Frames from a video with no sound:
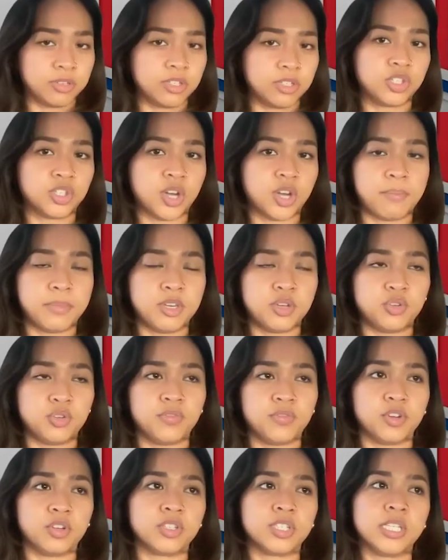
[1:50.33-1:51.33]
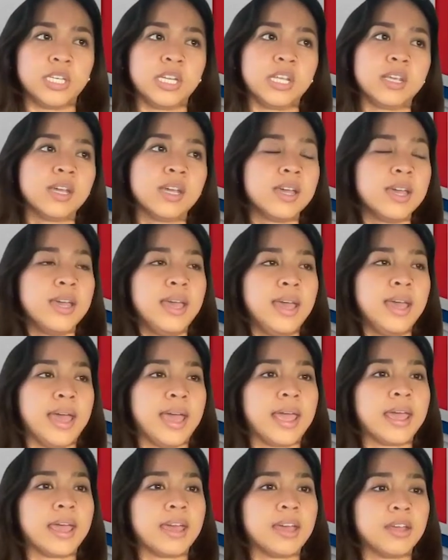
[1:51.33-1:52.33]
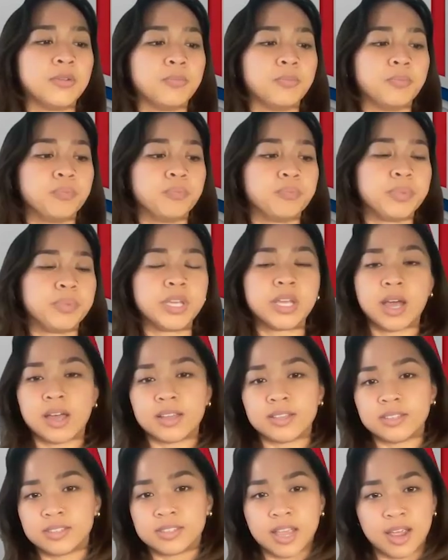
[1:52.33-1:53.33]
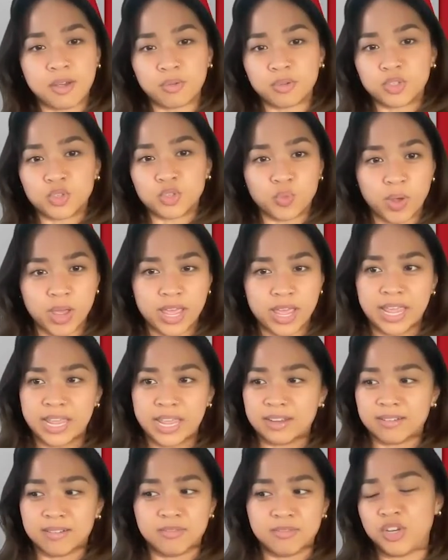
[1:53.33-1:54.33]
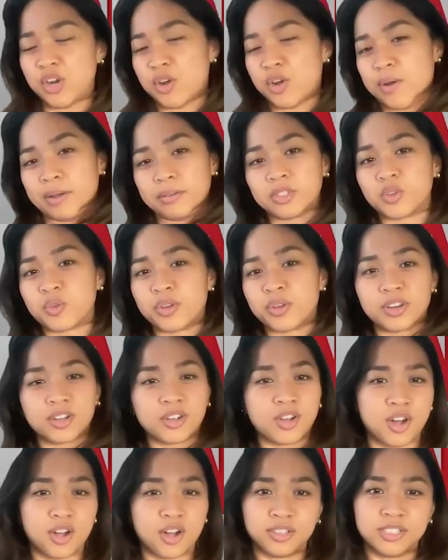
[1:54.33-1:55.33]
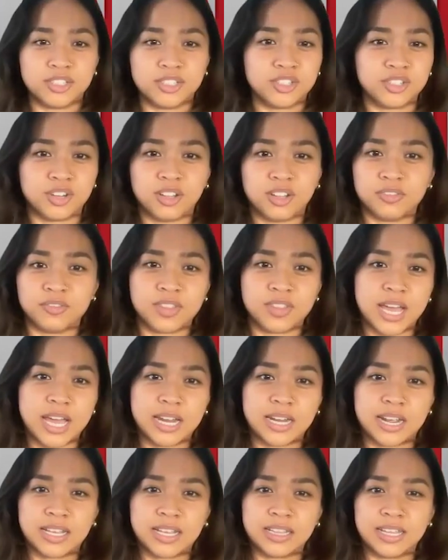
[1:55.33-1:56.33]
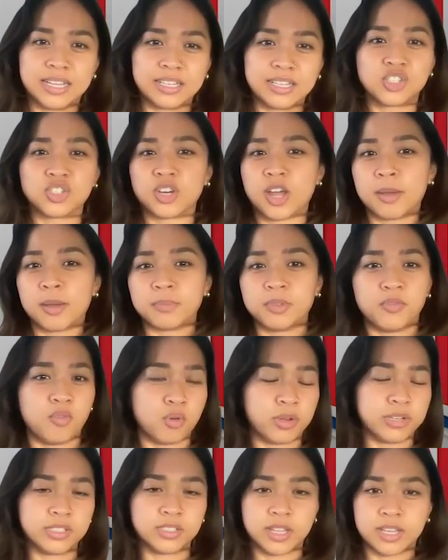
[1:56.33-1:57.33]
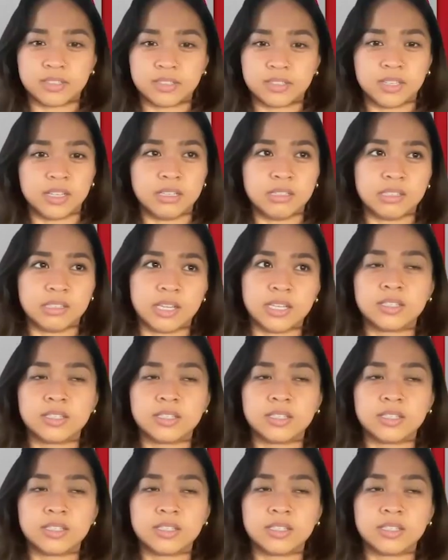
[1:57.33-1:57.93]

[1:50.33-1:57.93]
I went to Chapman University, and because I was away and I was going to college and all of that, I like stopped voice lessons.